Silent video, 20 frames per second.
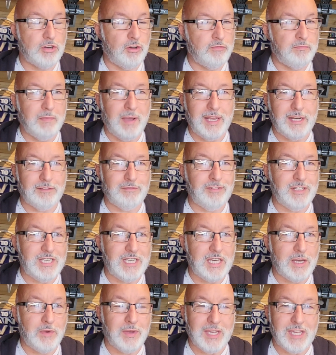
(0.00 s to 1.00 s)
I've made a
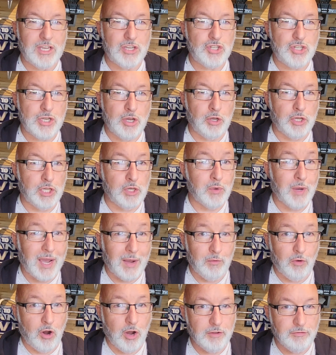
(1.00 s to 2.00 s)
video here showing you
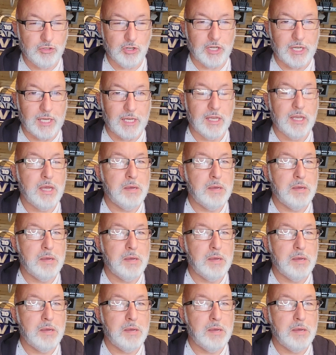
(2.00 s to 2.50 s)
how I've done it,